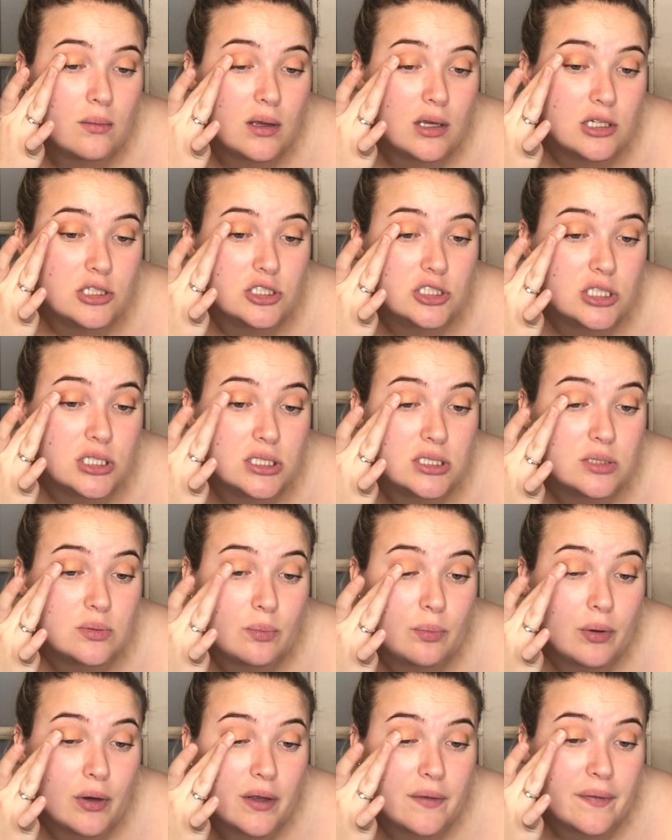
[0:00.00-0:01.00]
and
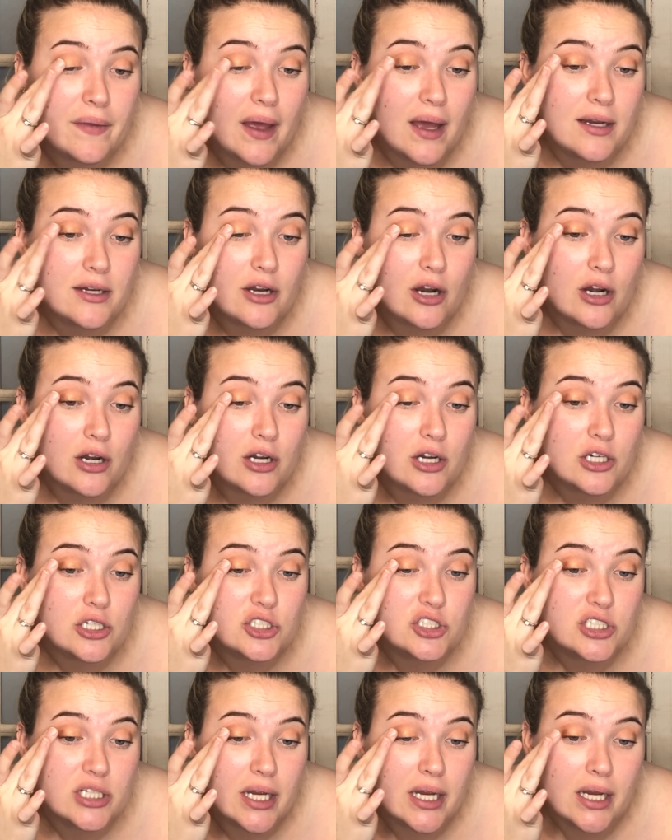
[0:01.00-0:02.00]
just put that darker
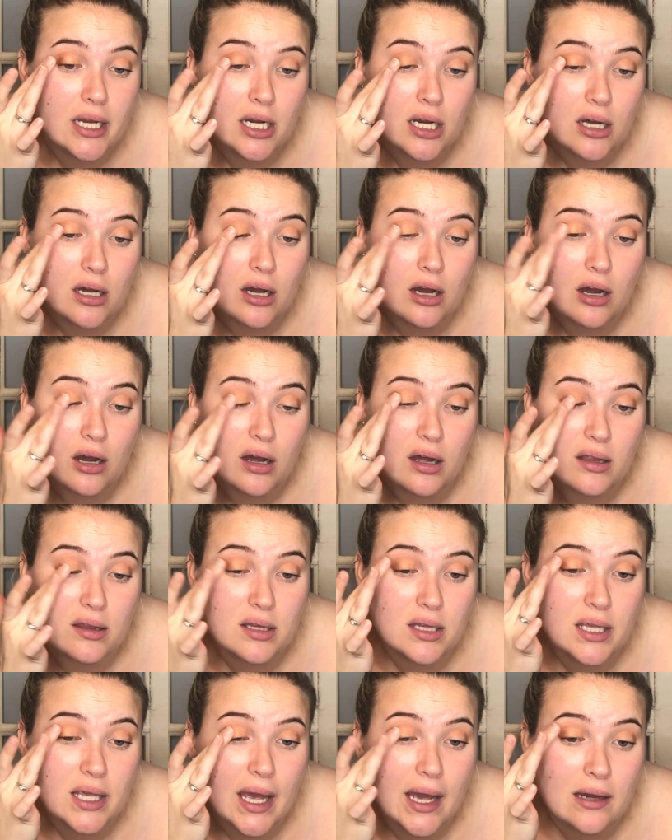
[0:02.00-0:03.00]
shade
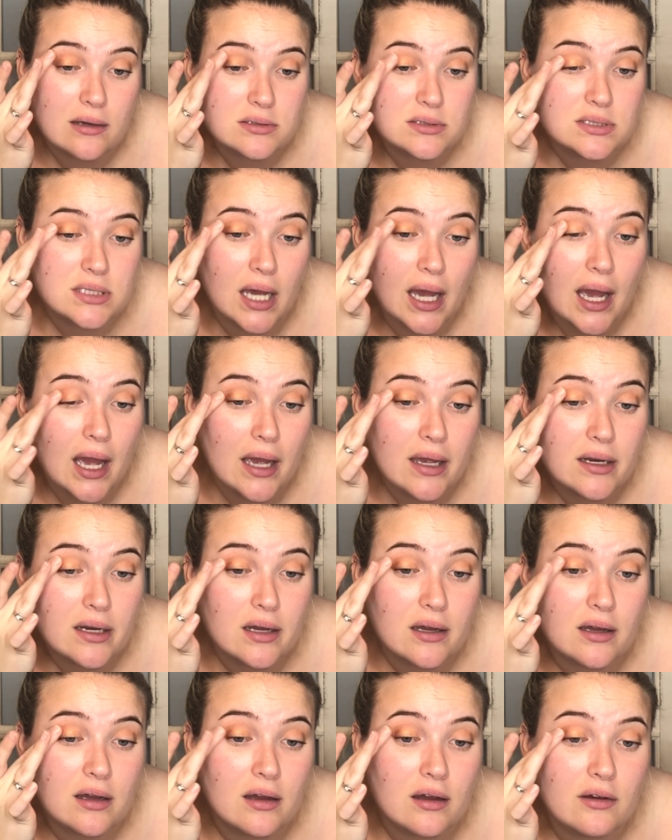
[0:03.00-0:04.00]
on the outside
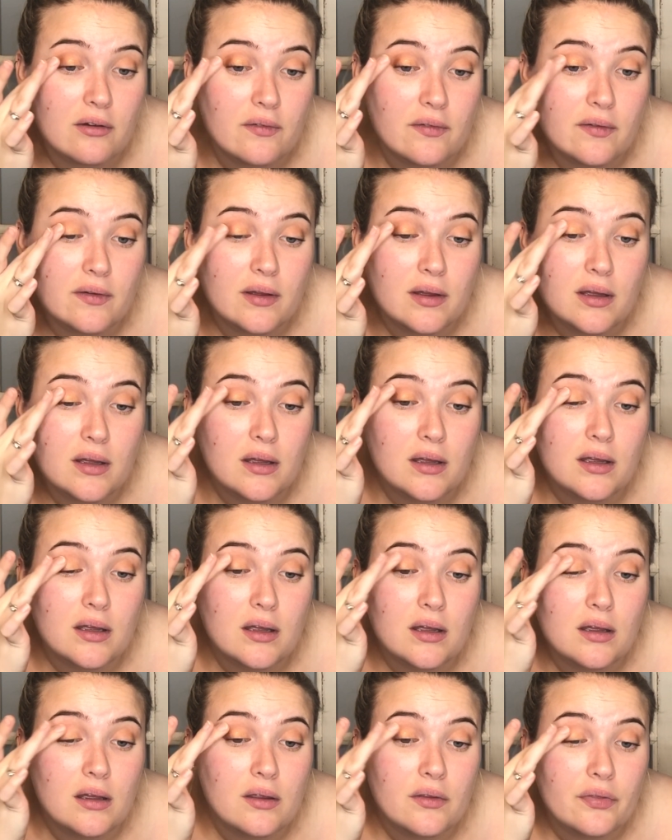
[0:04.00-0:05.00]
of
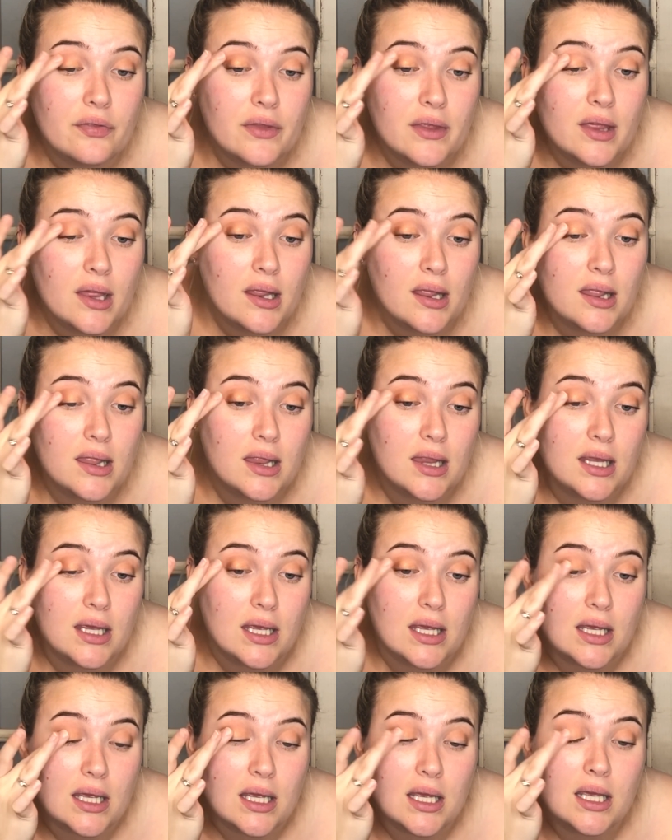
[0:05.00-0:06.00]
the
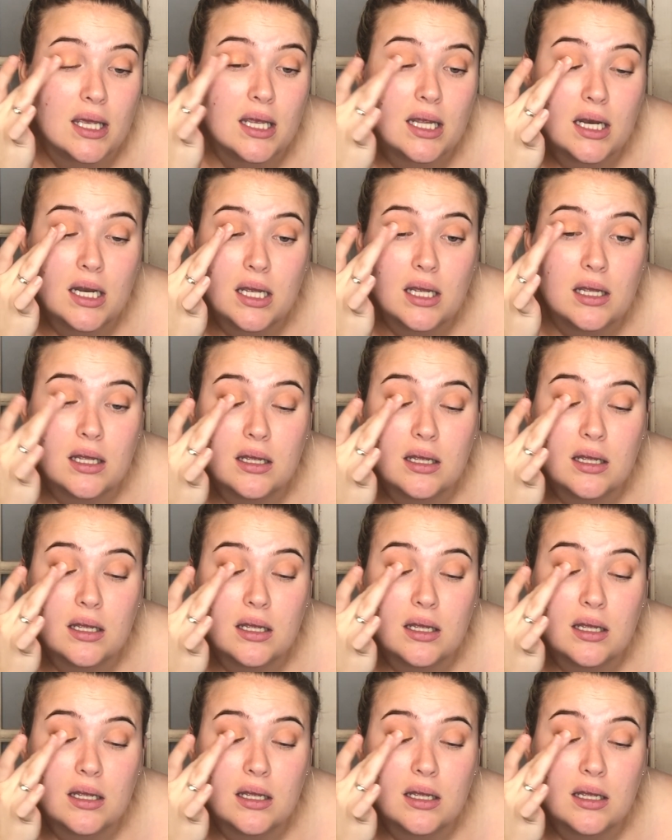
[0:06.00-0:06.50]
lid,